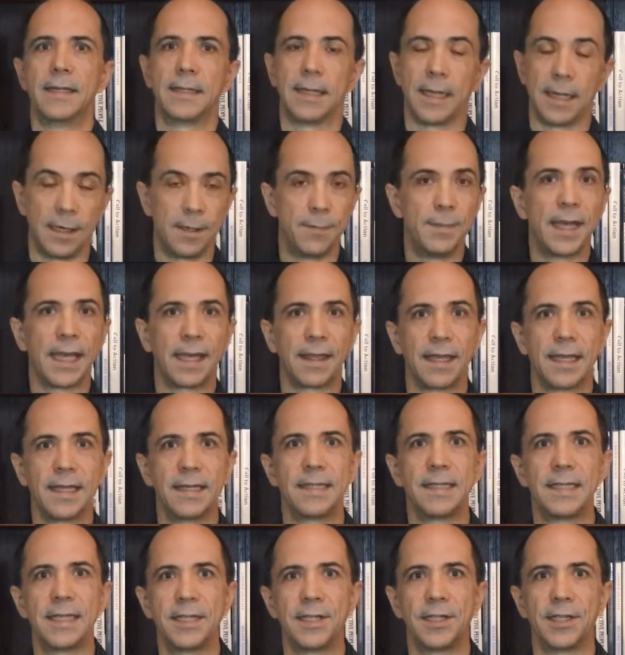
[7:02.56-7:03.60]
tend to make
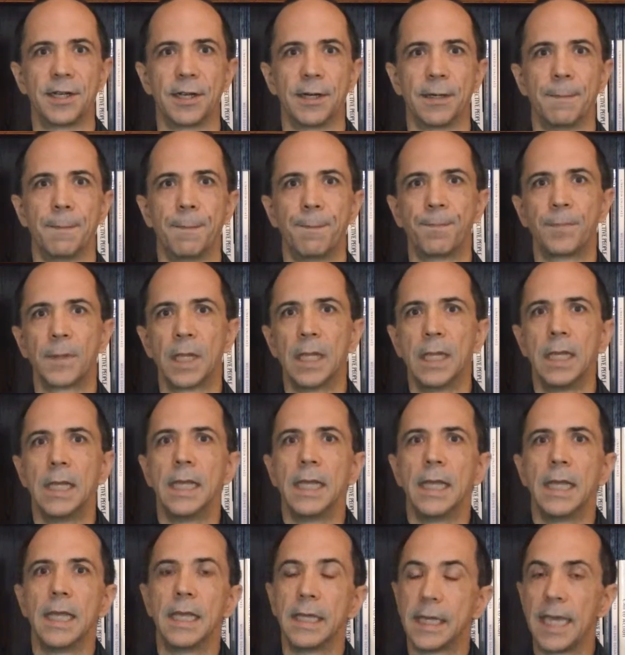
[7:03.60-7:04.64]
things easier.
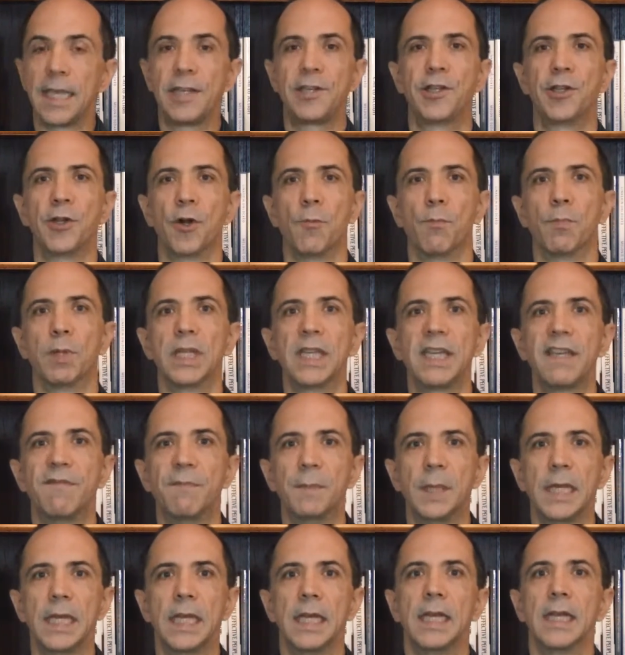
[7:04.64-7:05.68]
In case you don't believe
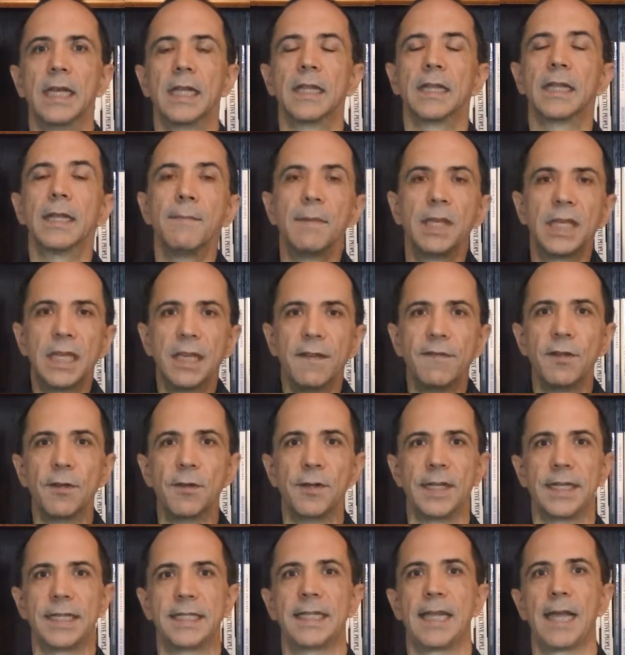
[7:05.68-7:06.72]
me, let me give you
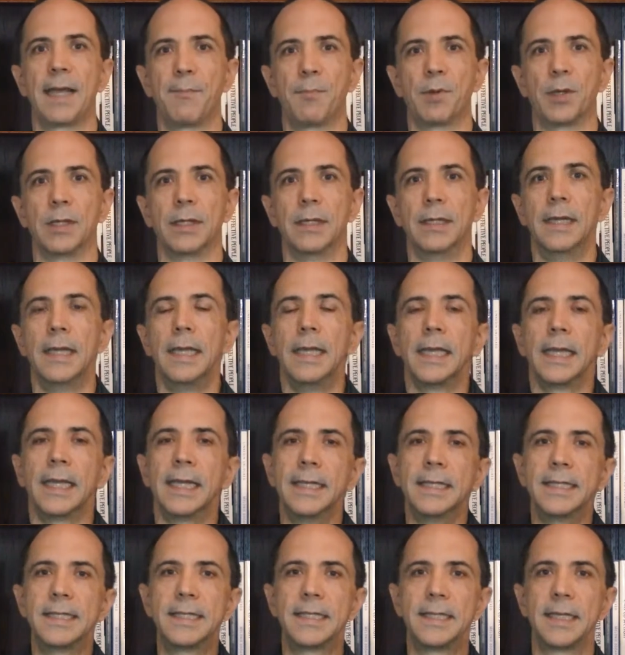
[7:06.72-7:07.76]
an example.
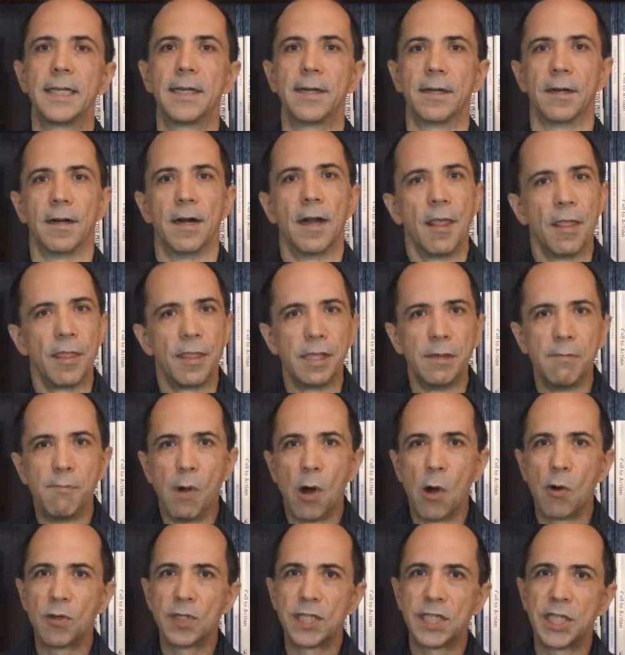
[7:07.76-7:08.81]
Consider the
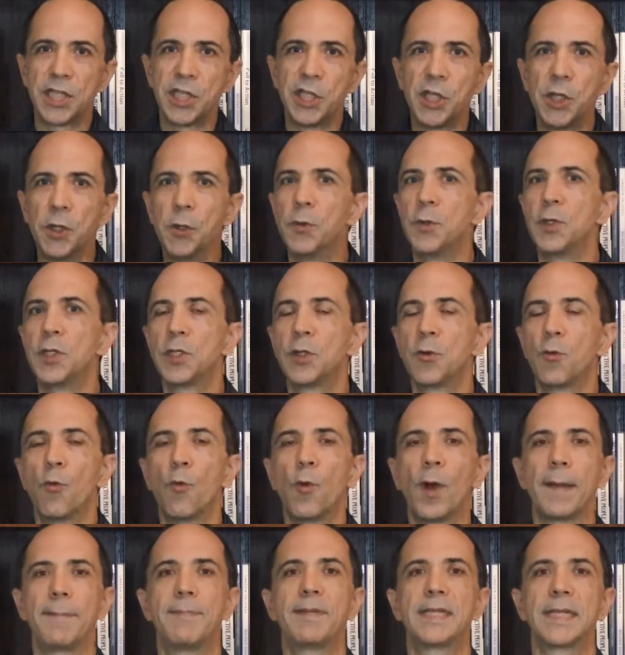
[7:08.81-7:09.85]
most used
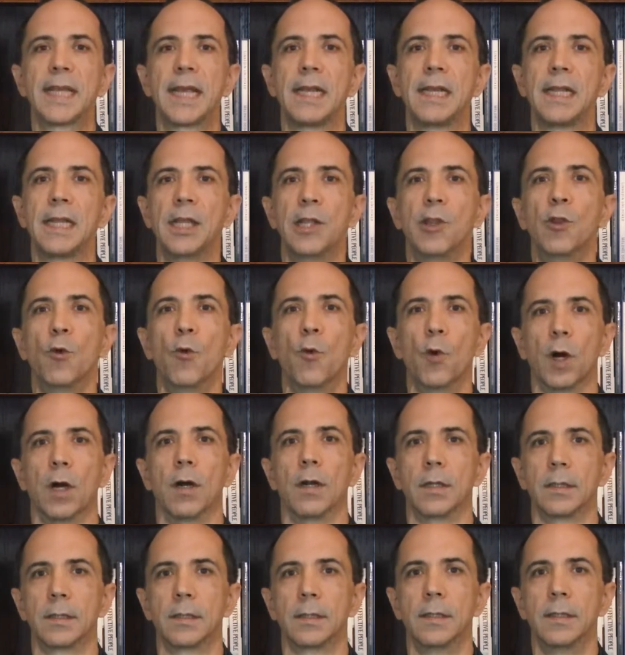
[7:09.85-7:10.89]
website in the
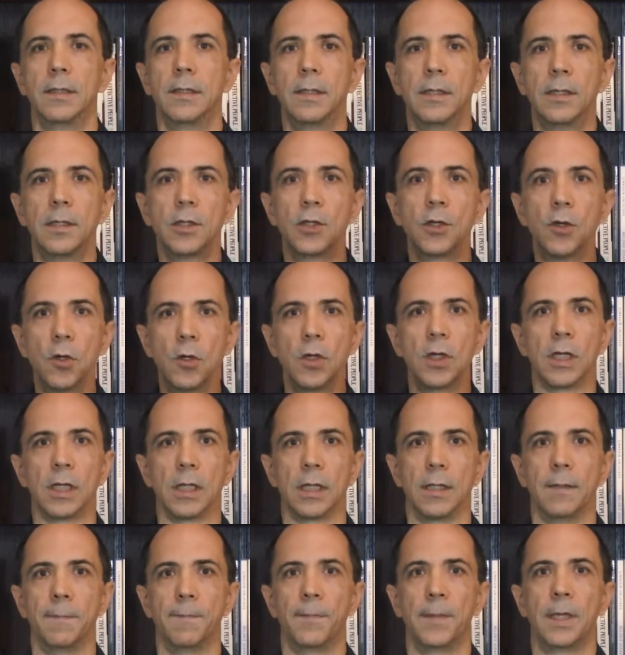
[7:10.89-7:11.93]
world,
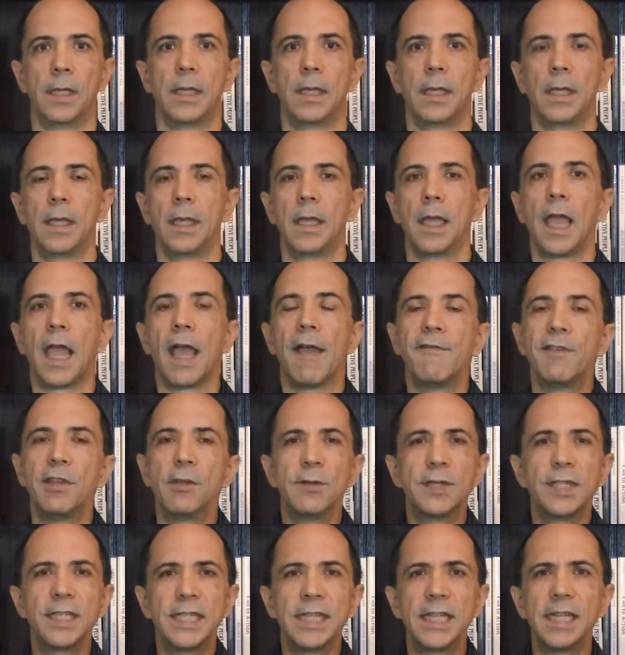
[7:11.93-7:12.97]
Google. Have
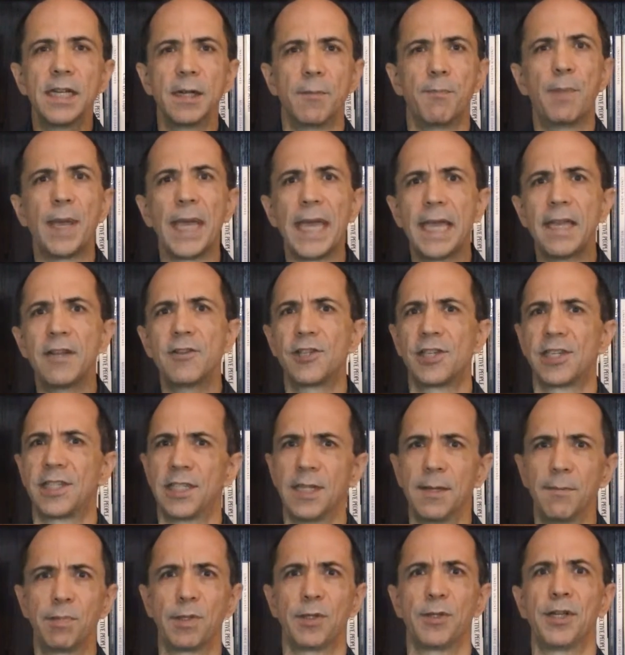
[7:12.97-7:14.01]
you seen a page
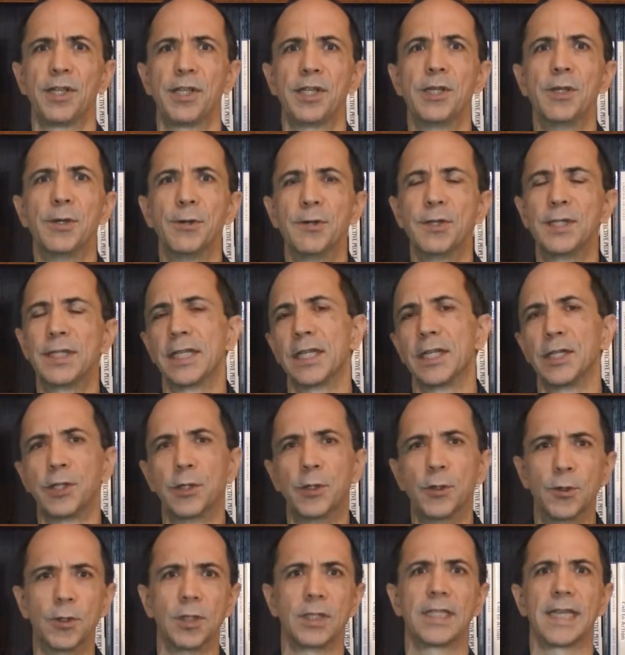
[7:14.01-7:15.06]
simpler to use than
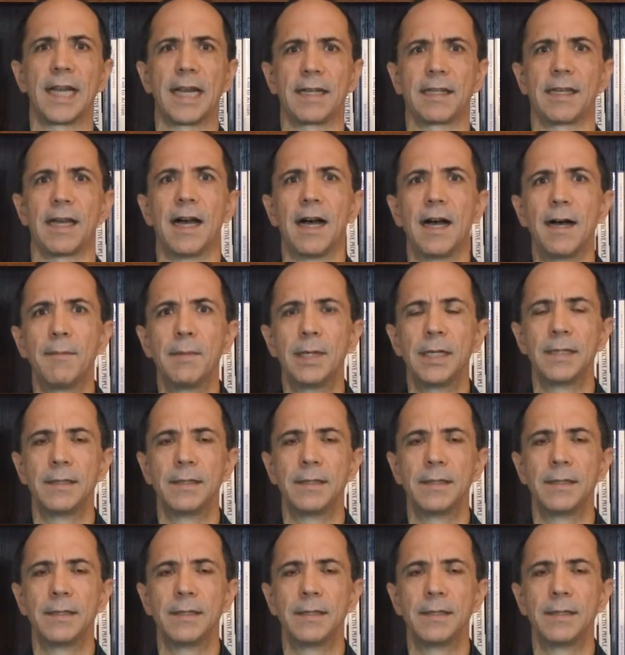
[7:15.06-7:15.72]
Google.com?